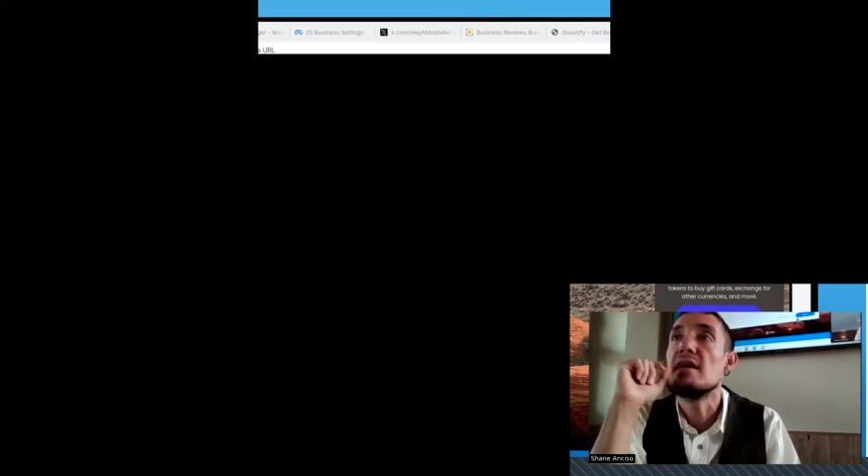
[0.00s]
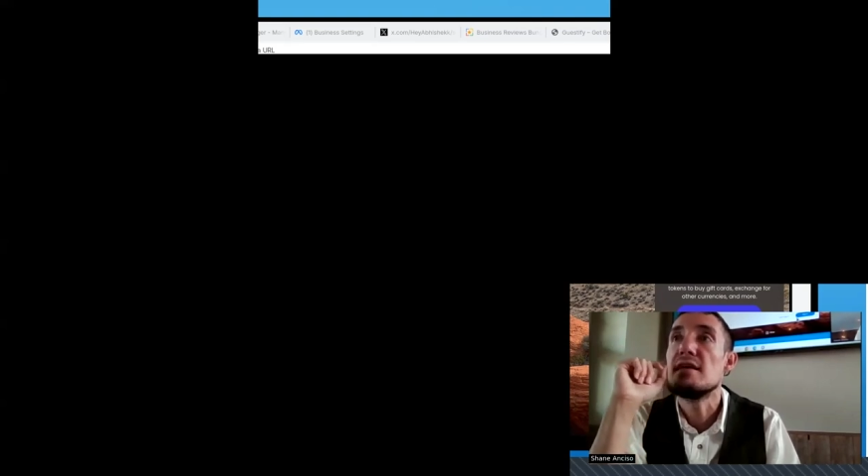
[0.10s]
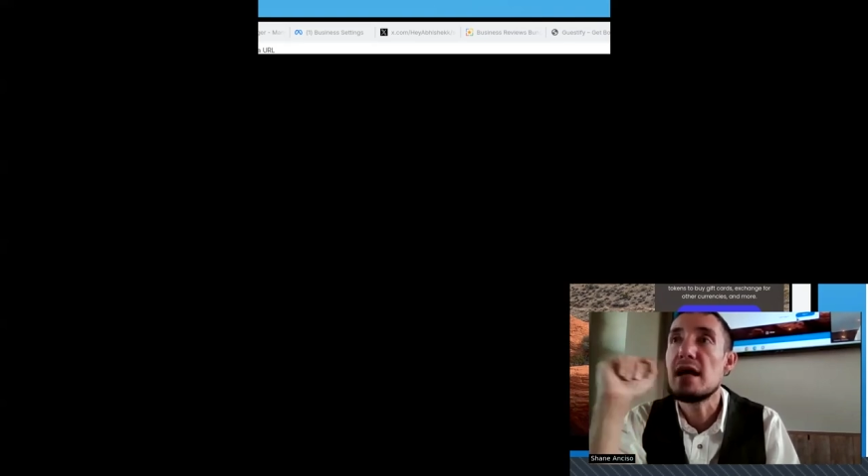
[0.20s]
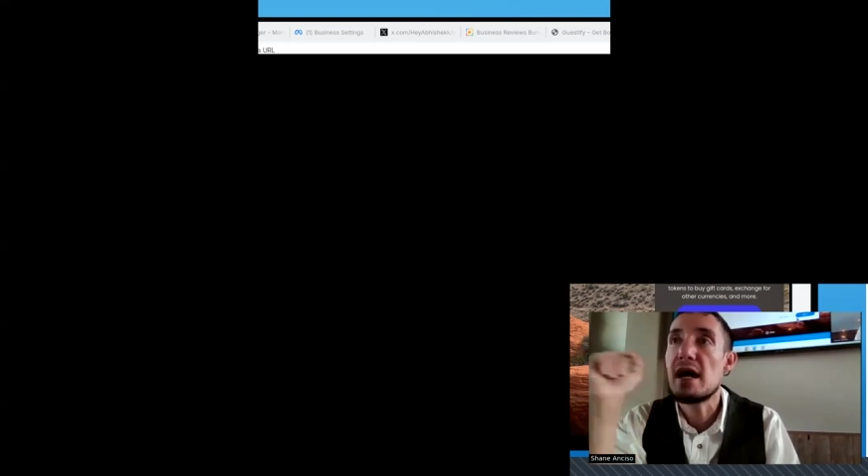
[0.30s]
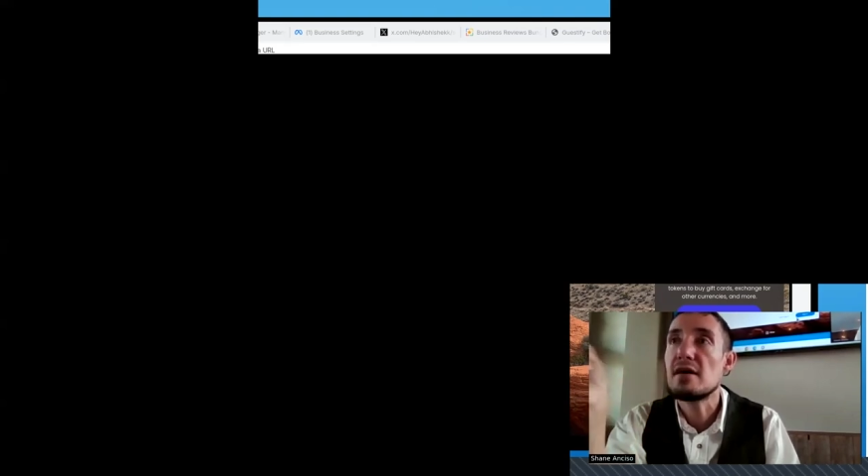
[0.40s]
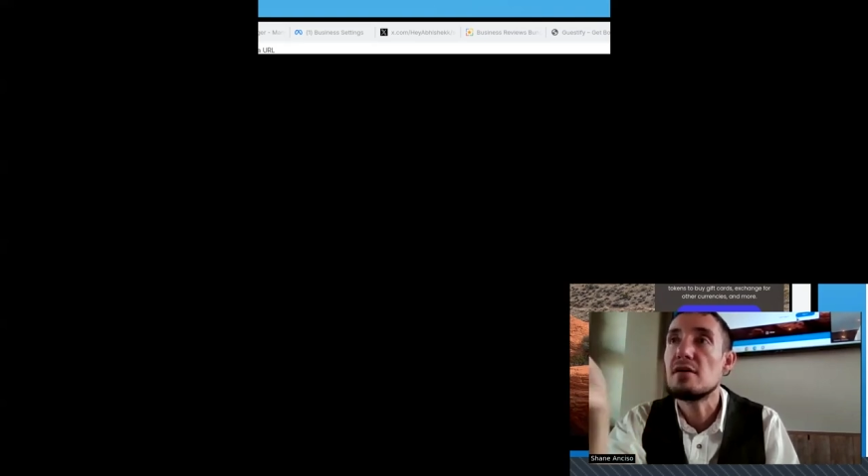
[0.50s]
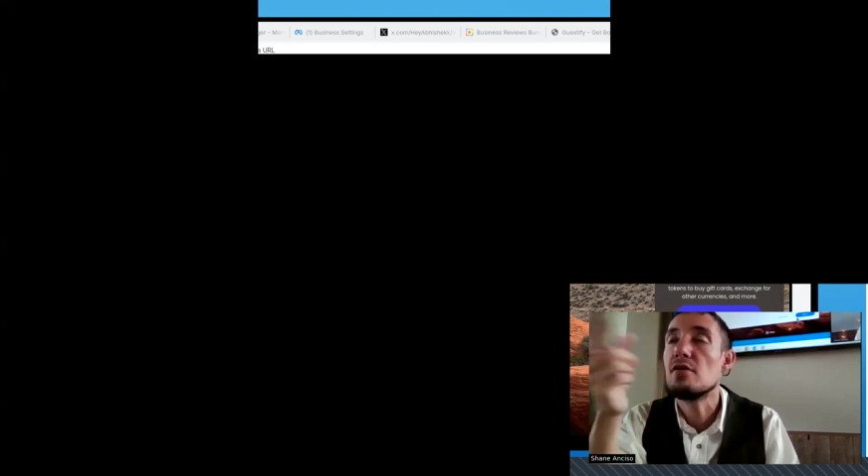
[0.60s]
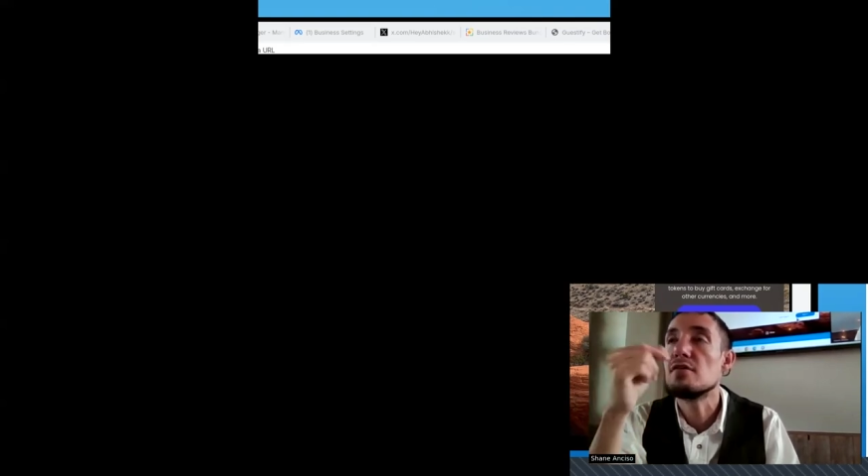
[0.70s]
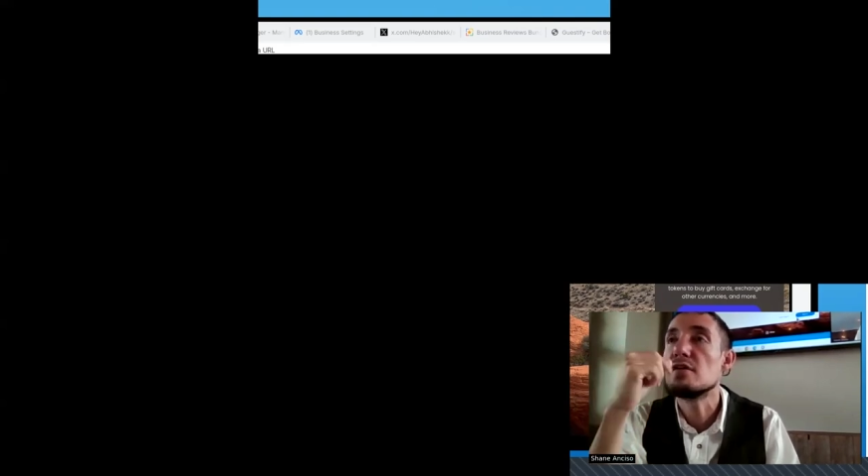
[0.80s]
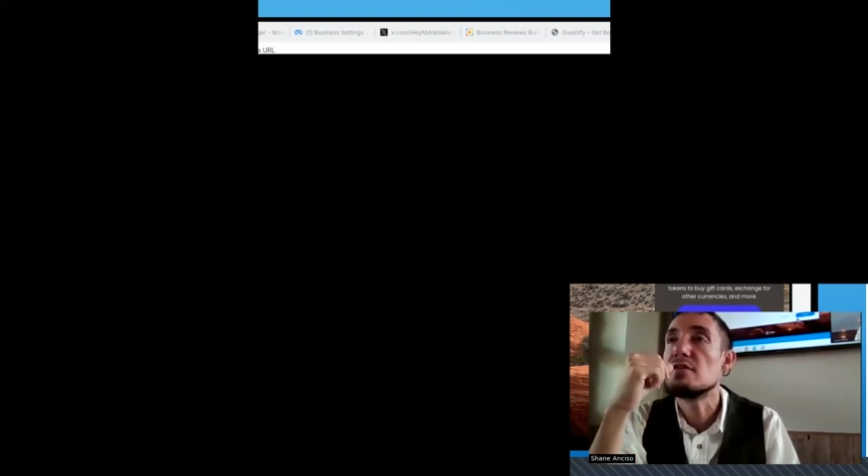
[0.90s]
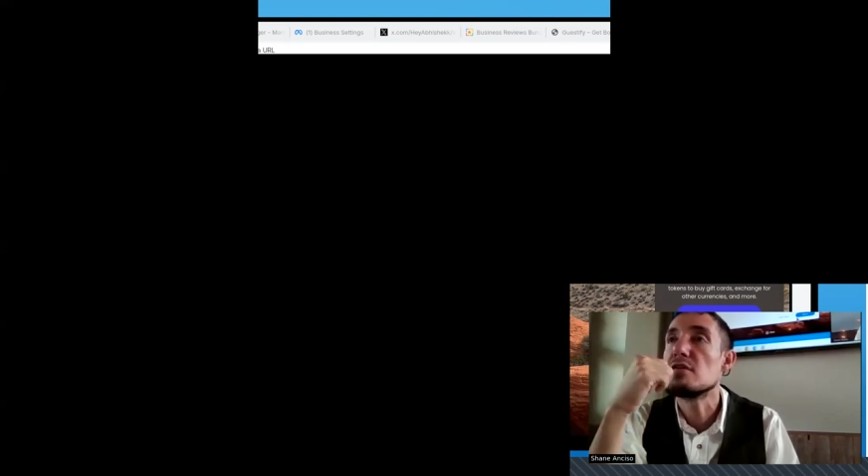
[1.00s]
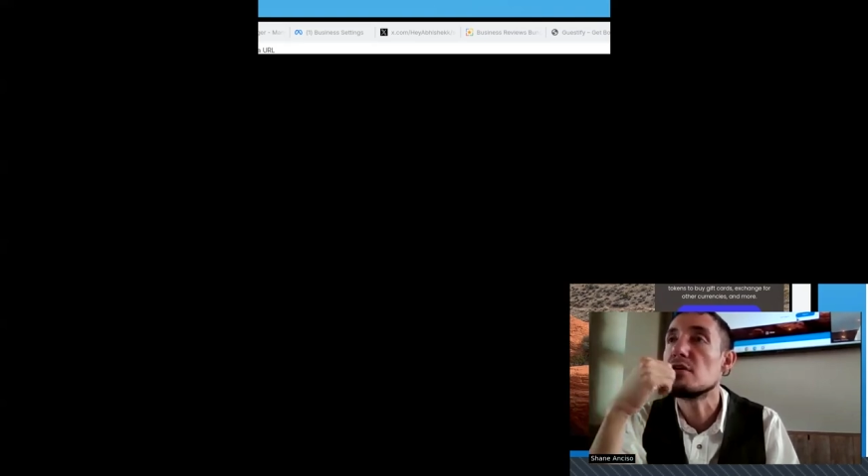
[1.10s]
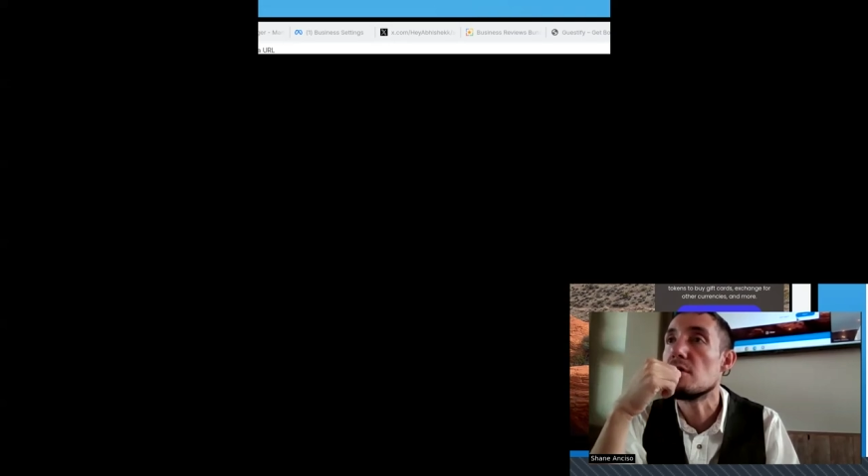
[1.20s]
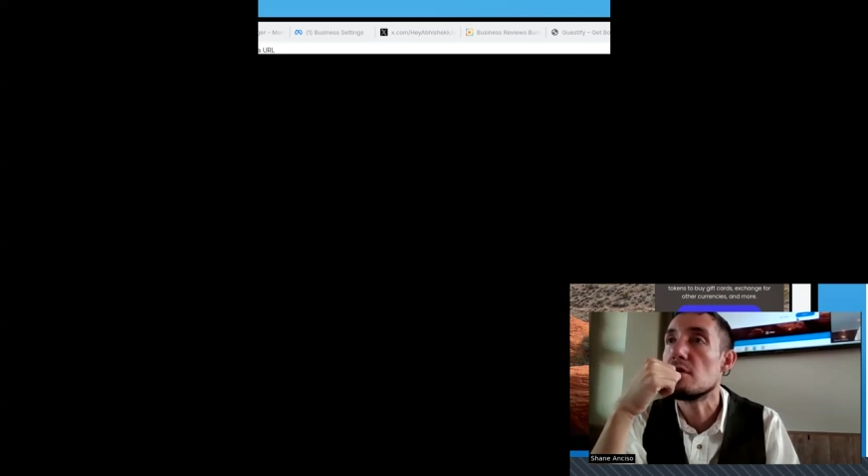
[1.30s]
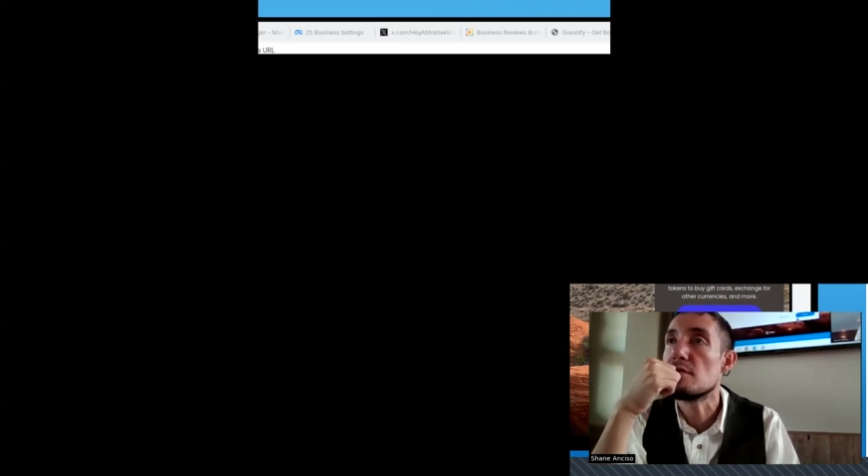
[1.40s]
that goes into
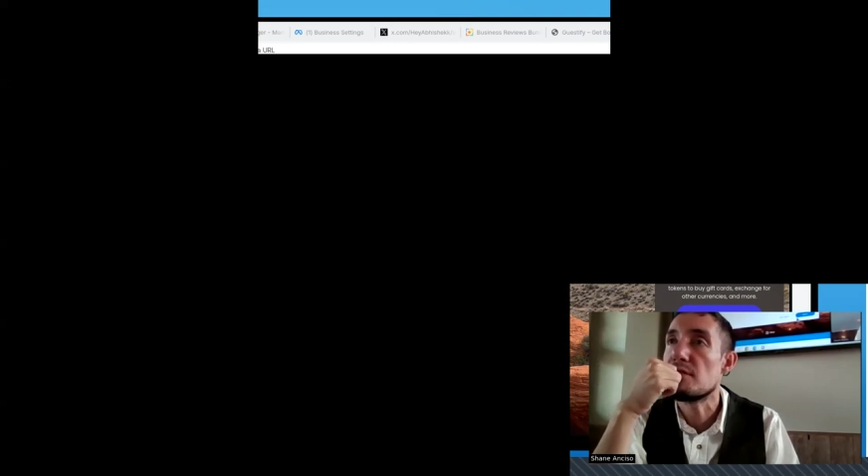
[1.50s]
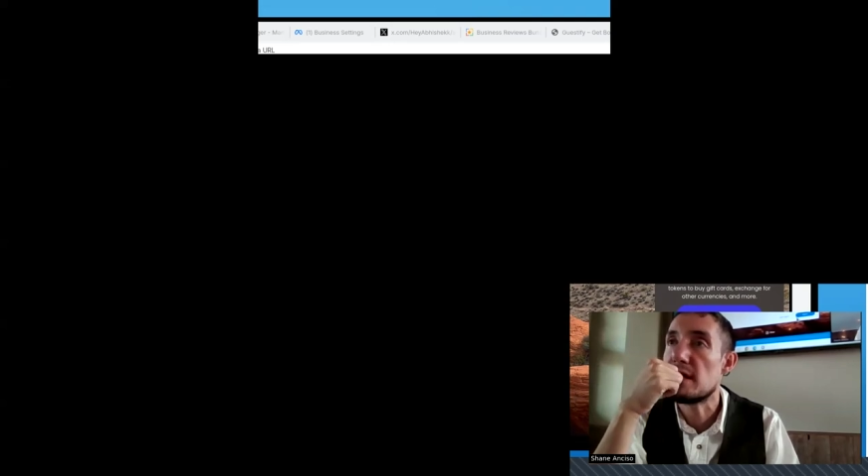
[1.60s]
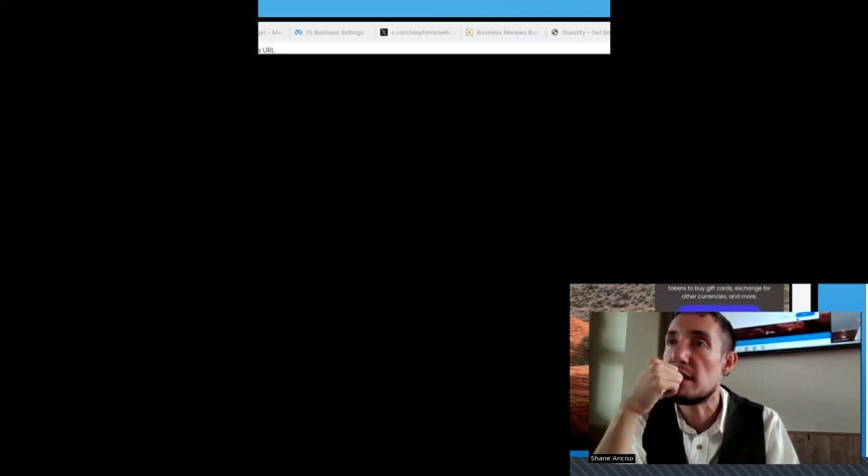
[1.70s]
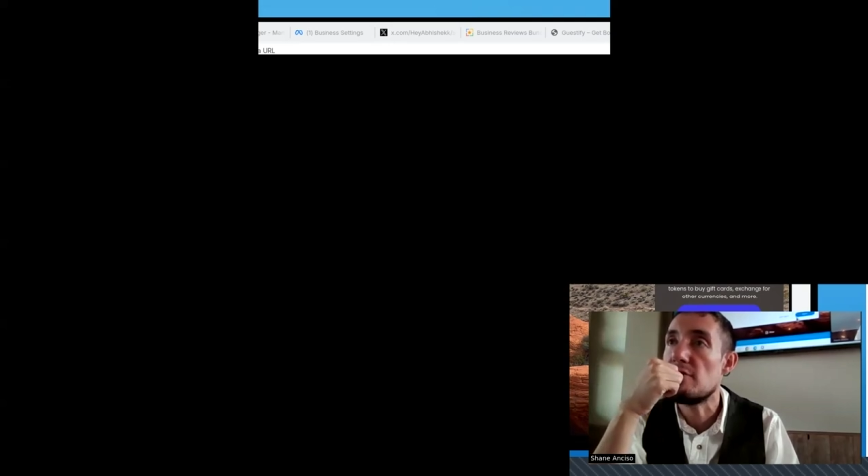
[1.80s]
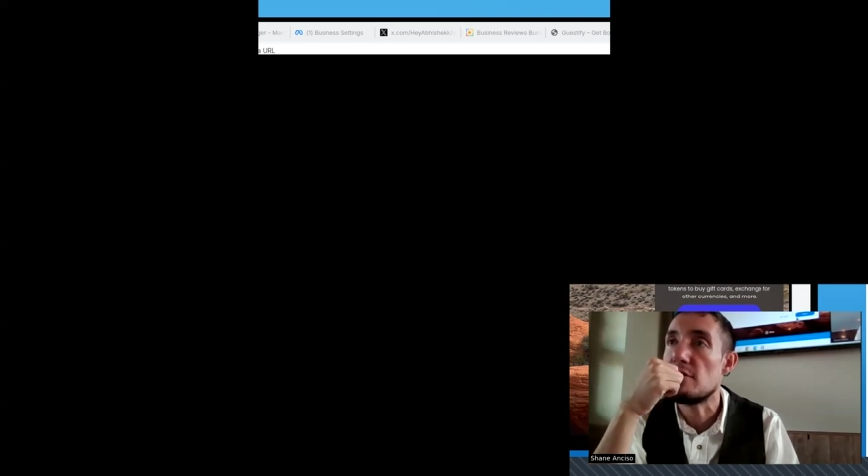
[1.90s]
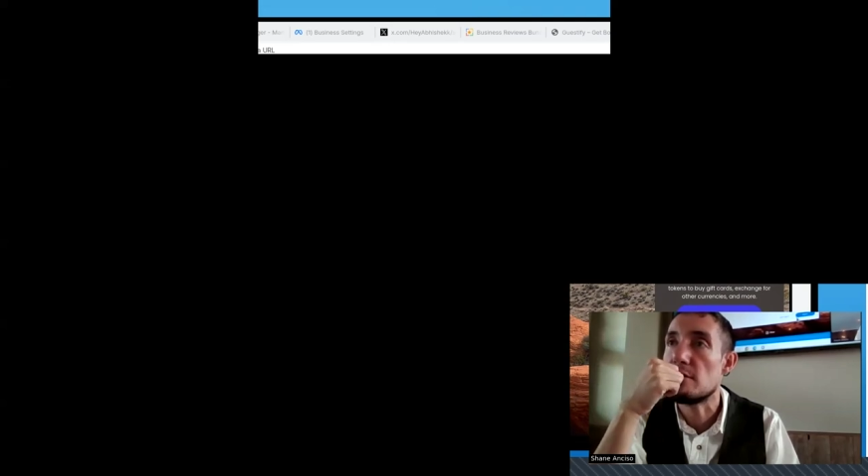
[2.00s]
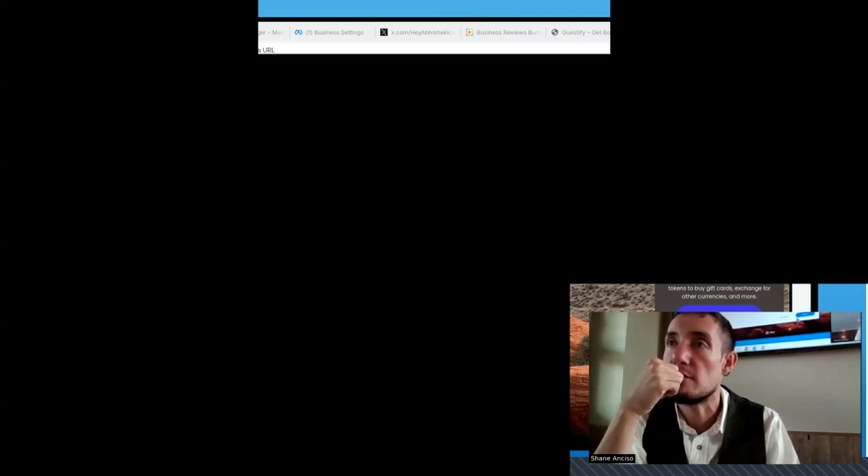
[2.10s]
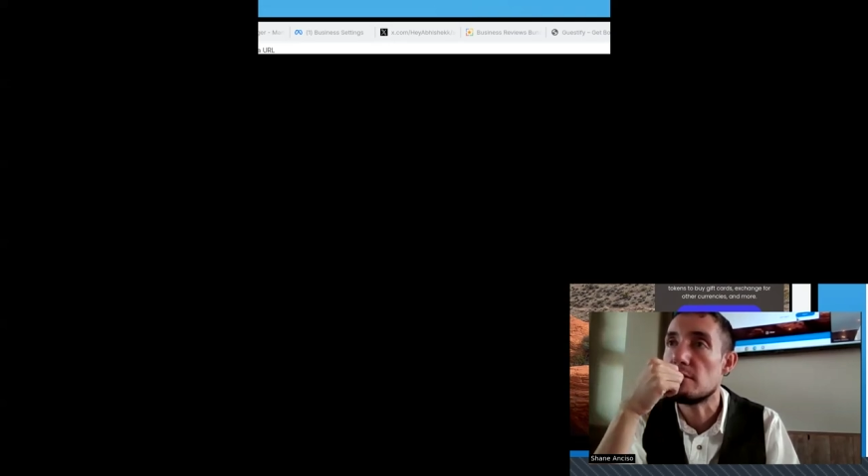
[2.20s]
the notification.